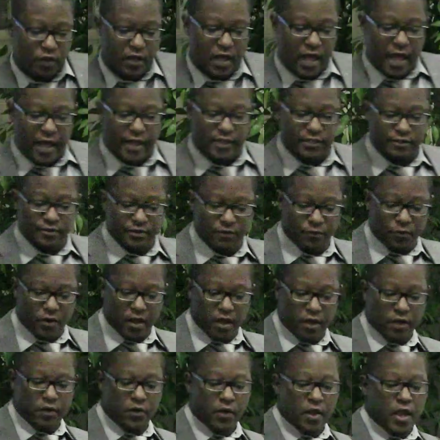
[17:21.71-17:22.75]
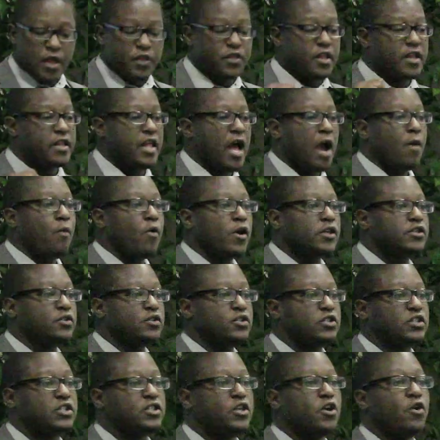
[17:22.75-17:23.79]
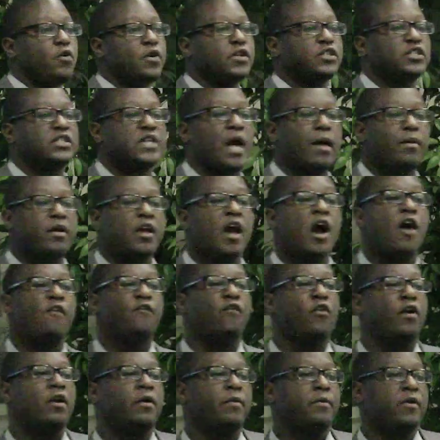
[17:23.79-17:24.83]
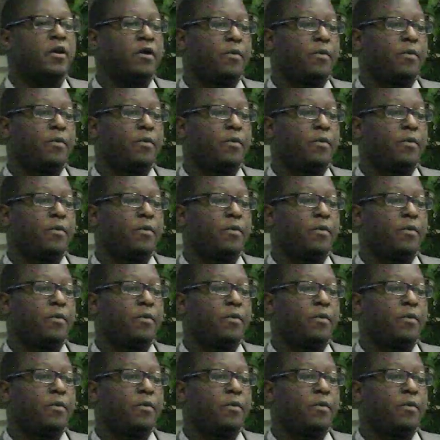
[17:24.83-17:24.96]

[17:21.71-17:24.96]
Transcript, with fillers: for you guys, right? The networks are still in Shop California